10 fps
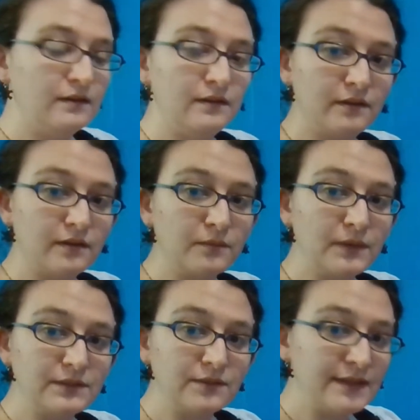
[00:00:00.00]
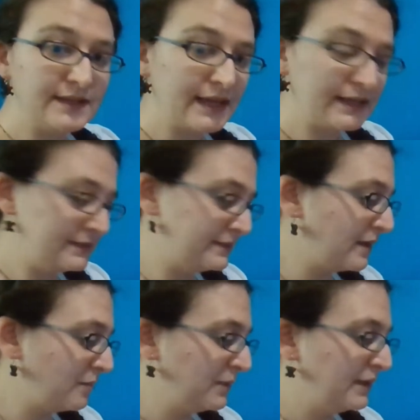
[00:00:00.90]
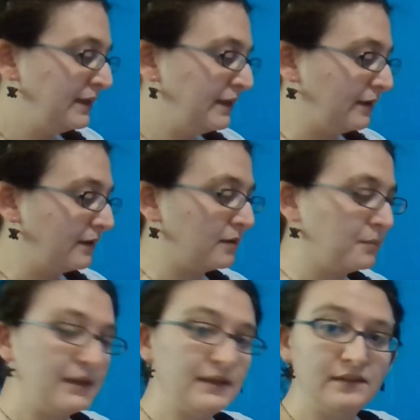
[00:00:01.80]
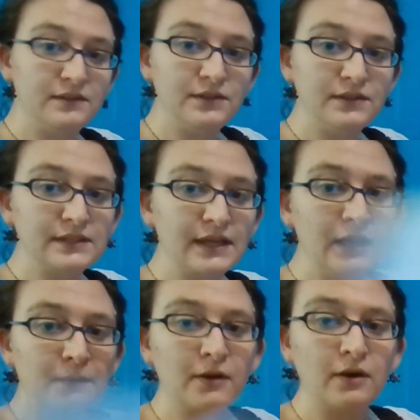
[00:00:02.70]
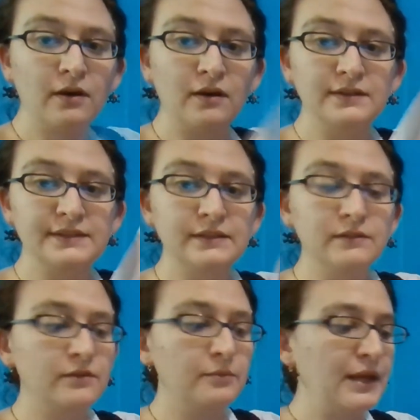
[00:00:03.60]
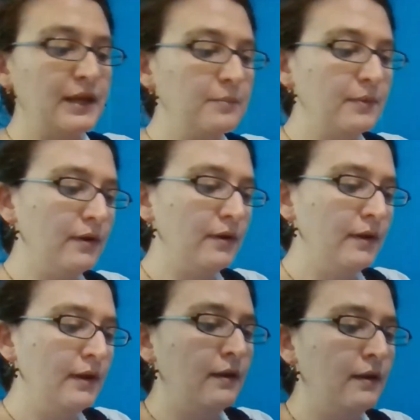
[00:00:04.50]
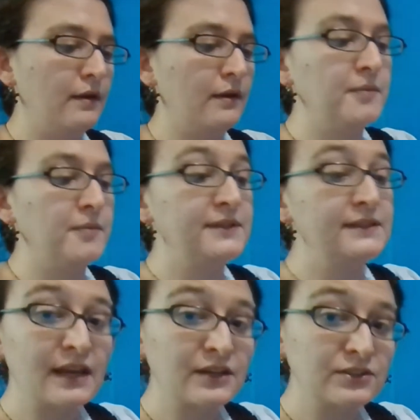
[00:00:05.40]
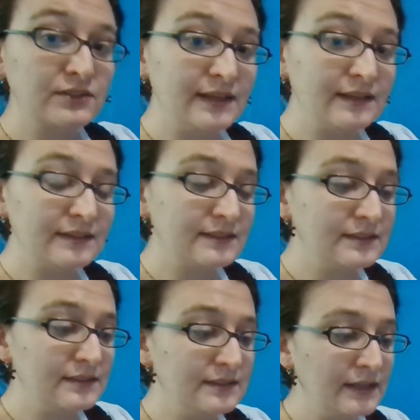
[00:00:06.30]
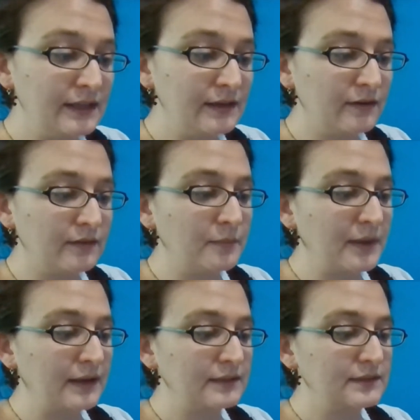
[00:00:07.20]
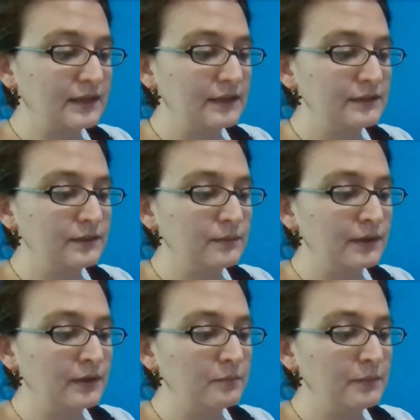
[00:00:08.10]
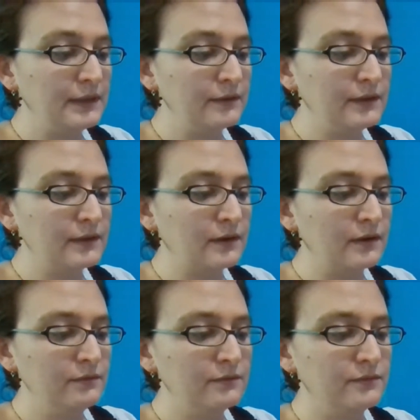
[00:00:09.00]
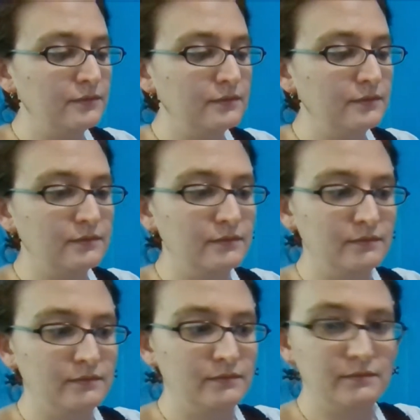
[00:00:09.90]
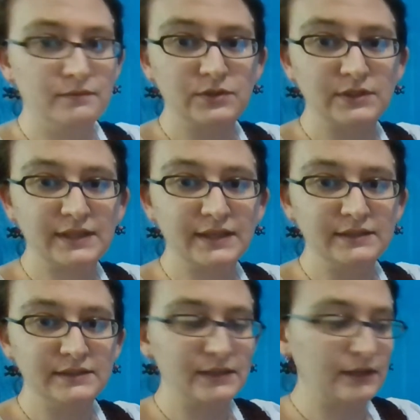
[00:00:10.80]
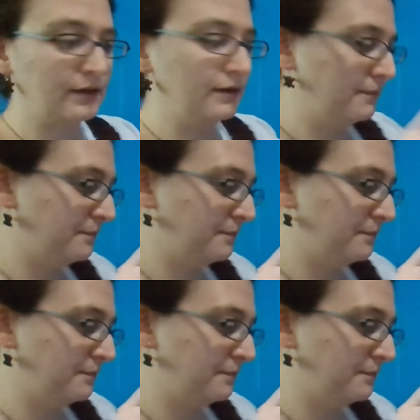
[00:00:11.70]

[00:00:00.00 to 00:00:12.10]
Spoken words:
All right, so the next step is to tape our silver paper. And this is actually sticky on the back side. So we're going to peel it off just like a sticker.